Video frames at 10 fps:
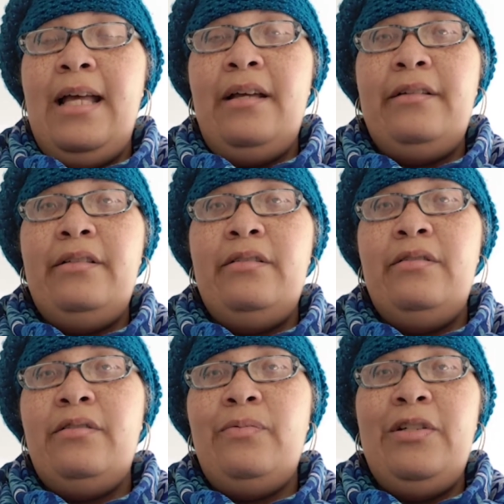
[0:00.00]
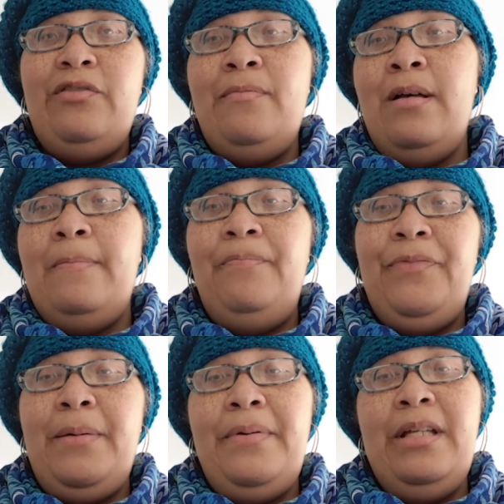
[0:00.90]
I can switch them up
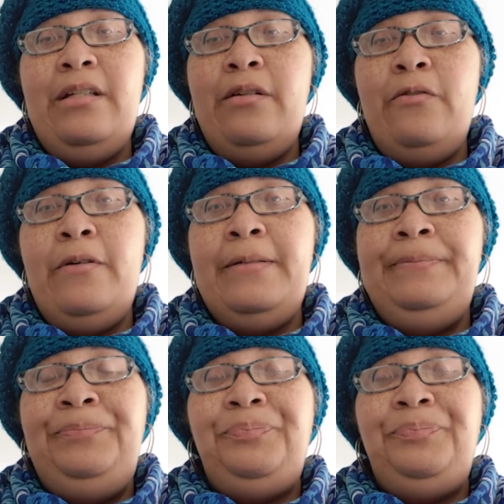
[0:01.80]
depending on,